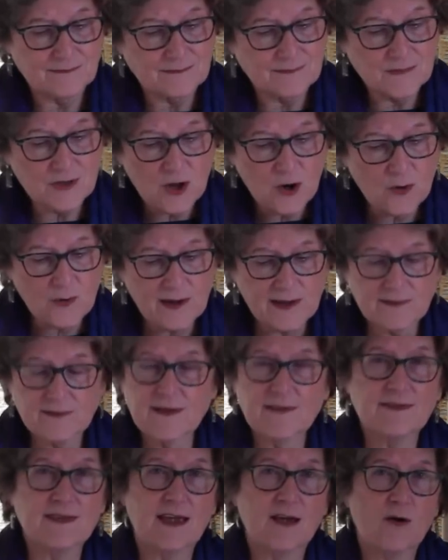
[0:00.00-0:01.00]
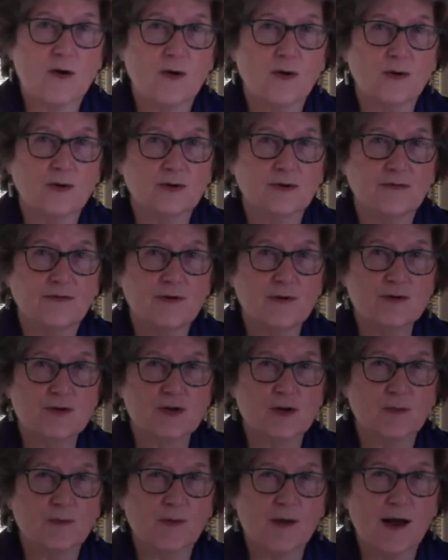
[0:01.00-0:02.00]
knowing that they hold
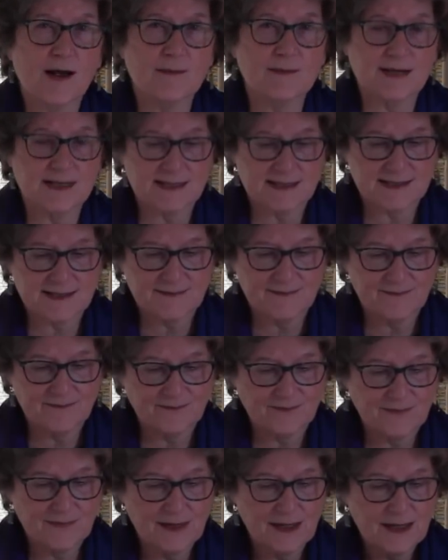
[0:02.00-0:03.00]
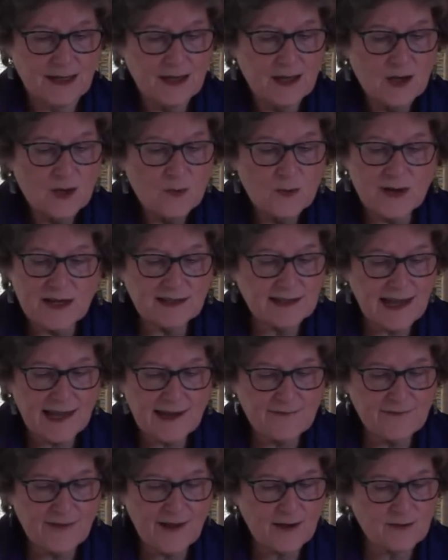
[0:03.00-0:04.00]
future promise. We
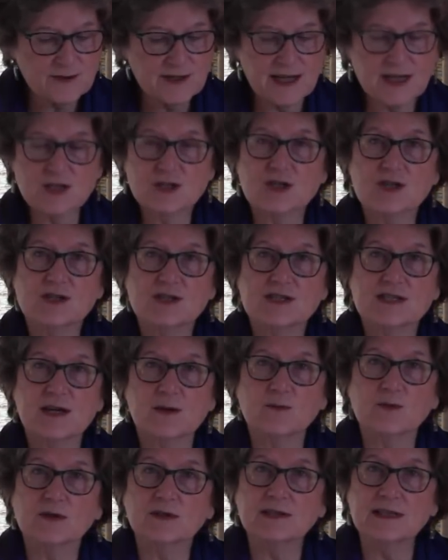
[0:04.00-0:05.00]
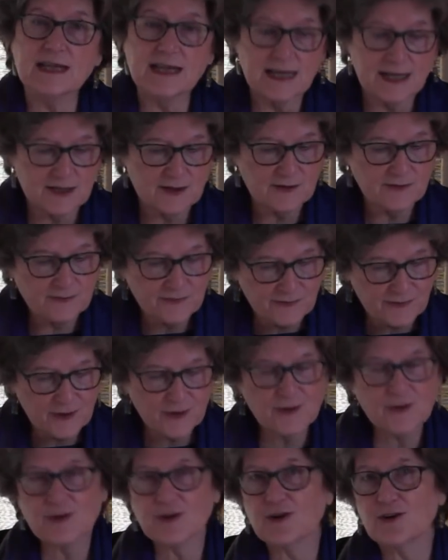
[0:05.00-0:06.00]
lay foundations that will need
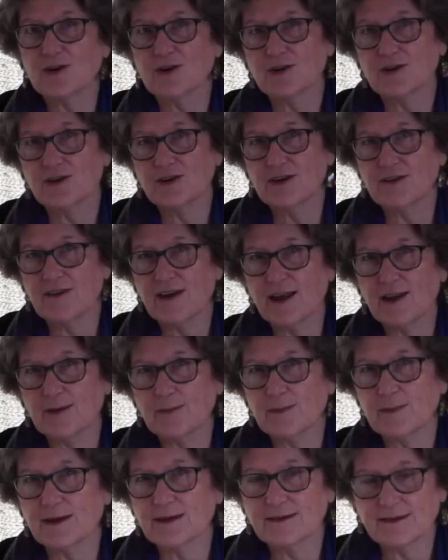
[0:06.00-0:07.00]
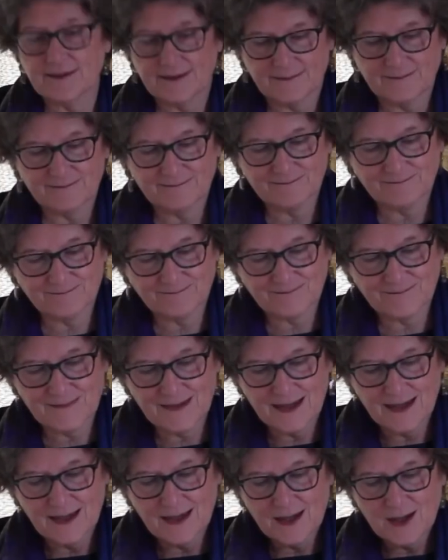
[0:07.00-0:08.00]
further development.
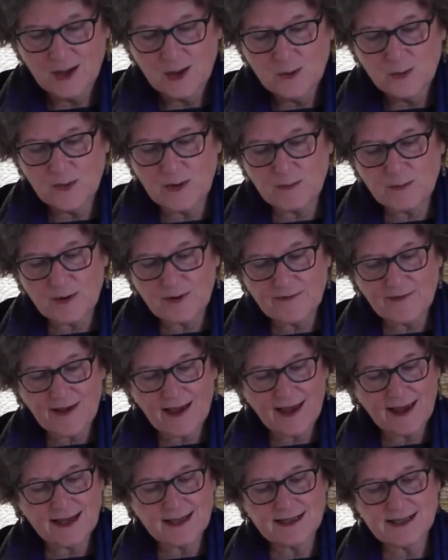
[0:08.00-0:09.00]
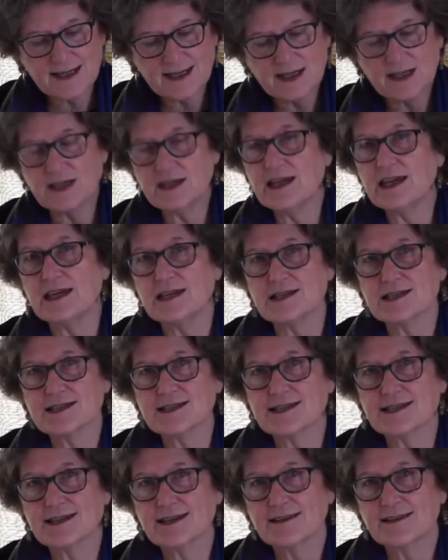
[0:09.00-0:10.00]
We provide
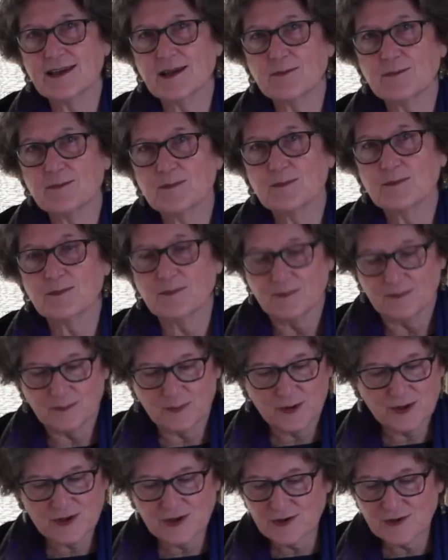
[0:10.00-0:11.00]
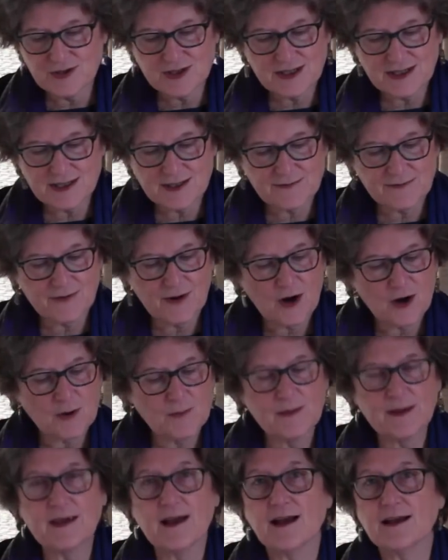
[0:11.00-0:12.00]
yeast that produces far
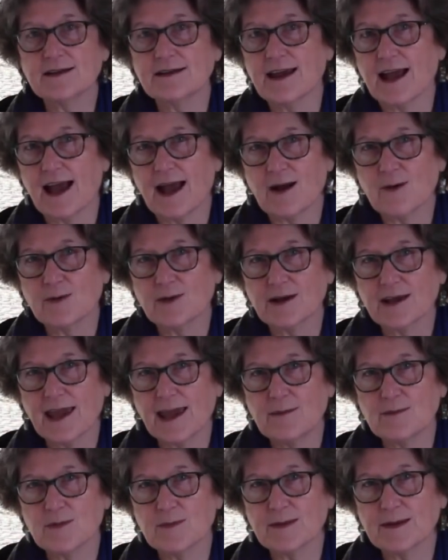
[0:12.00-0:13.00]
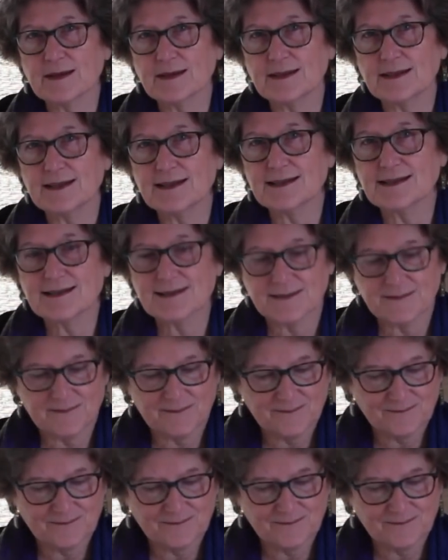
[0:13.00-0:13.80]
beyond our capabilities.